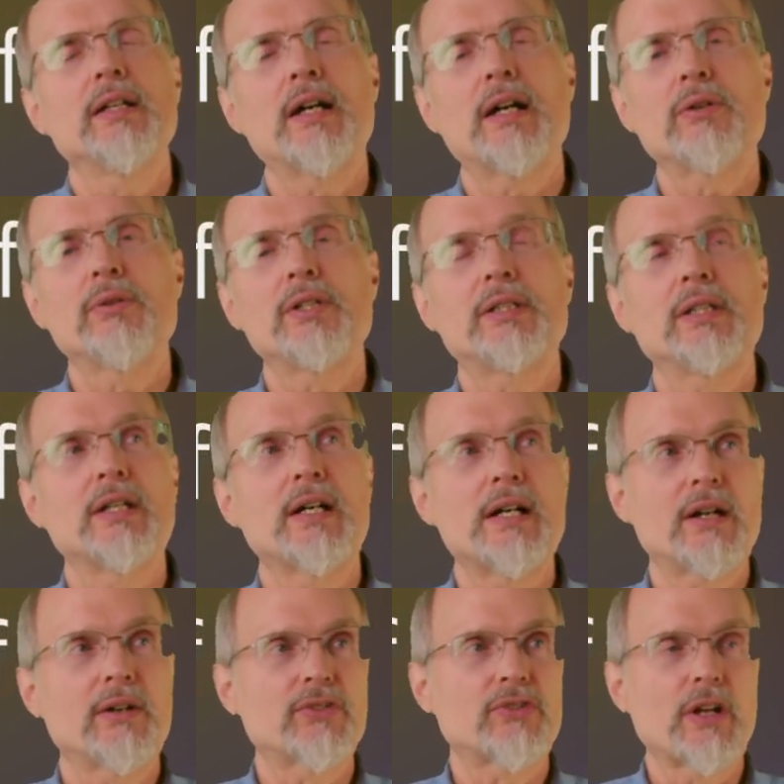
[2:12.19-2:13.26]
not only
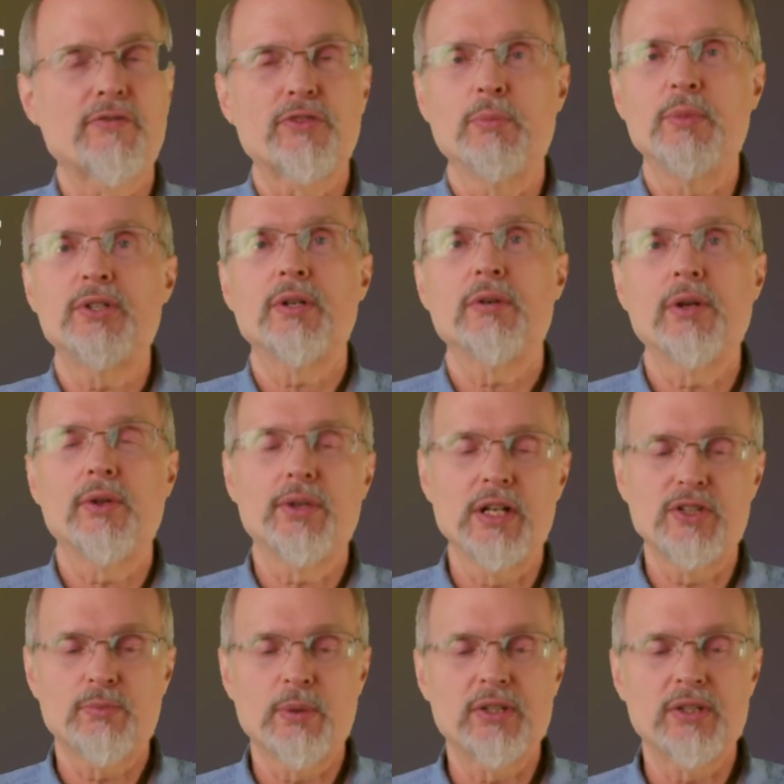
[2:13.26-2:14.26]
deny ourselves the material things,